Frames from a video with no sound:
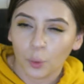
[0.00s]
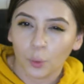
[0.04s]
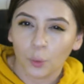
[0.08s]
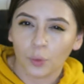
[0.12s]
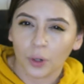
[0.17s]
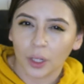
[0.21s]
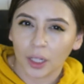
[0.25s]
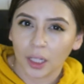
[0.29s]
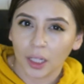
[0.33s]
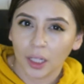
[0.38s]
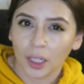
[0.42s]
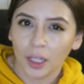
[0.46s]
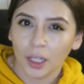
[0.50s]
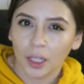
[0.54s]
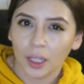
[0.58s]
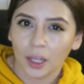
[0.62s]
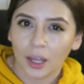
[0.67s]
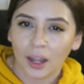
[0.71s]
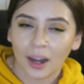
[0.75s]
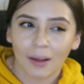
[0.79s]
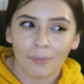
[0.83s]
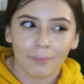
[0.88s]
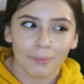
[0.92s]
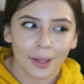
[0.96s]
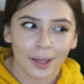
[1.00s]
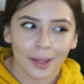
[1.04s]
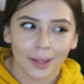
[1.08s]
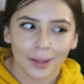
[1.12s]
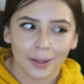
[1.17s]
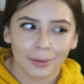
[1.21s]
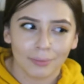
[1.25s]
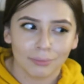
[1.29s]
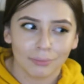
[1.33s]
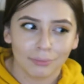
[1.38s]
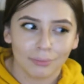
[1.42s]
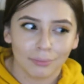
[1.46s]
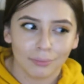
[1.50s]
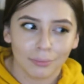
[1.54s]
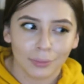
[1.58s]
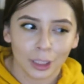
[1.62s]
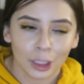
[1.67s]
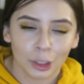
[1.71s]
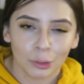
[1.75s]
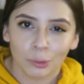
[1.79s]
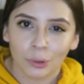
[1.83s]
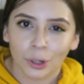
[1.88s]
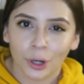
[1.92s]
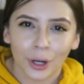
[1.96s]
really? And I'm like,
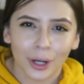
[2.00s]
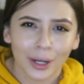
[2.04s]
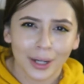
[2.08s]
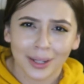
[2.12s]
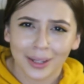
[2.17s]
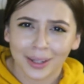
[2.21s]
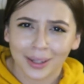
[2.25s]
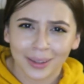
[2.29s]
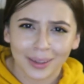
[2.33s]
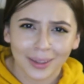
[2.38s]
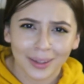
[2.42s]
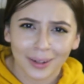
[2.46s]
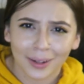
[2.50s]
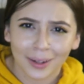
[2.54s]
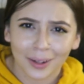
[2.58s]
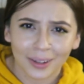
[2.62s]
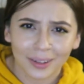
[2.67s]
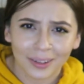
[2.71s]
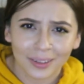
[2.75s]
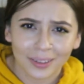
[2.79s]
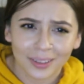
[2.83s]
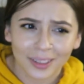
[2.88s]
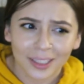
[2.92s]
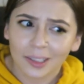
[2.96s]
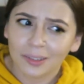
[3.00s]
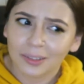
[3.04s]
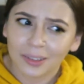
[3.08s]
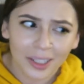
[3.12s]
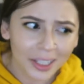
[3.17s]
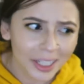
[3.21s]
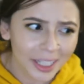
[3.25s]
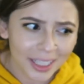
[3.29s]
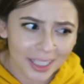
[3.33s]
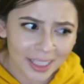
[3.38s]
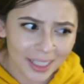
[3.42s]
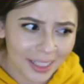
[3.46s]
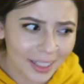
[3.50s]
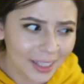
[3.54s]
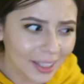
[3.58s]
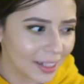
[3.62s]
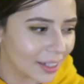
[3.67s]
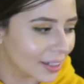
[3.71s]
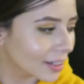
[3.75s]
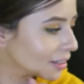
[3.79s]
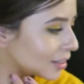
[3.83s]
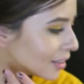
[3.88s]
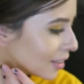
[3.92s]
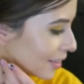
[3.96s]
you were already in there, girl. You were already in
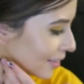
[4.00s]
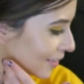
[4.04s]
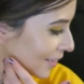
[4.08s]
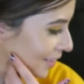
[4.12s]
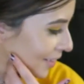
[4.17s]
there.